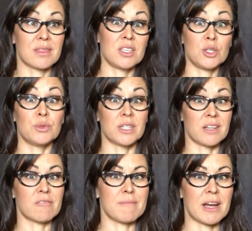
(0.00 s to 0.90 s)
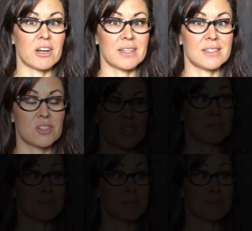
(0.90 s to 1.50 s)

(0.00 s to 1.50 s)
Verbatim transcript: the union of marriage.